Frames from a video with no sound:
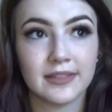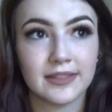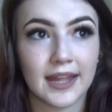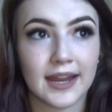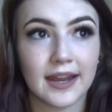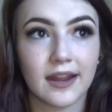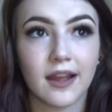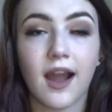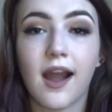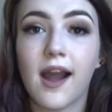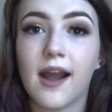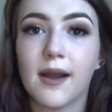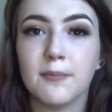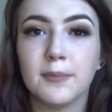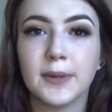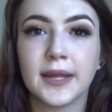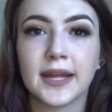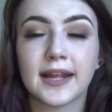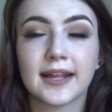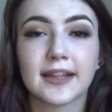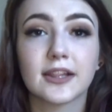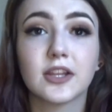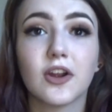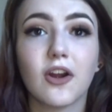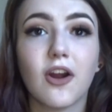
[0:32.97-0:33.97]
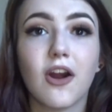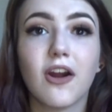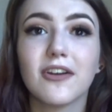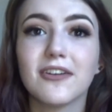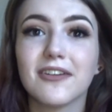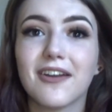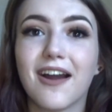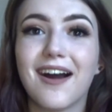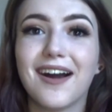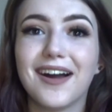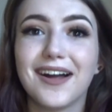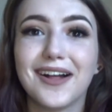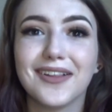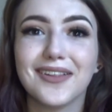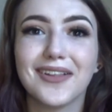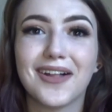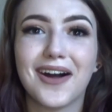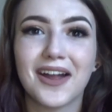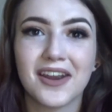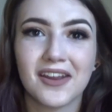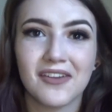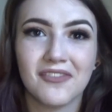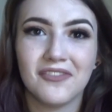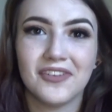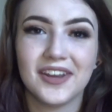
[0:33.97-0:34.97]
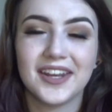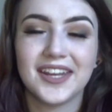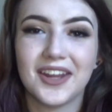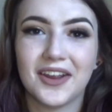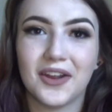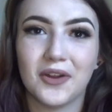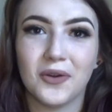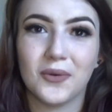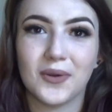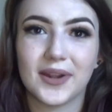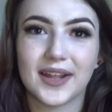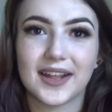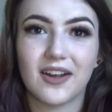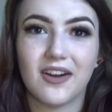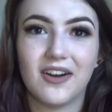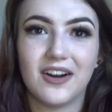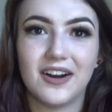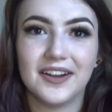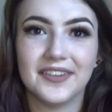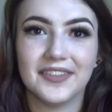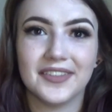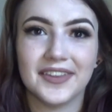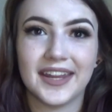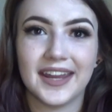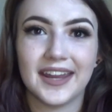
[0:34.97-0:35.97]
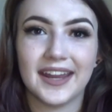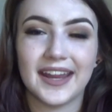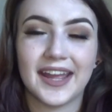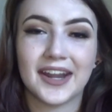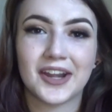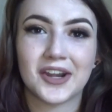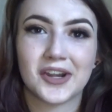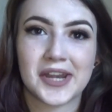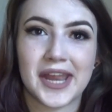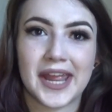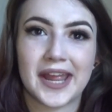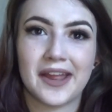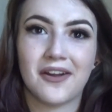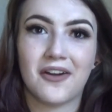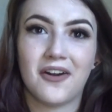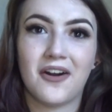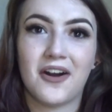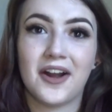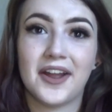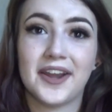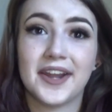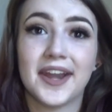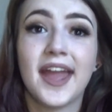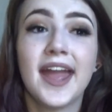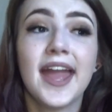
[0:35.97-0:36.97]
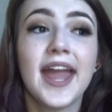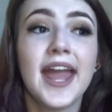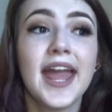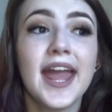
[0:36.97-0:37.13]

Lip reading: thank God, because there are not a lot of videos on the internet on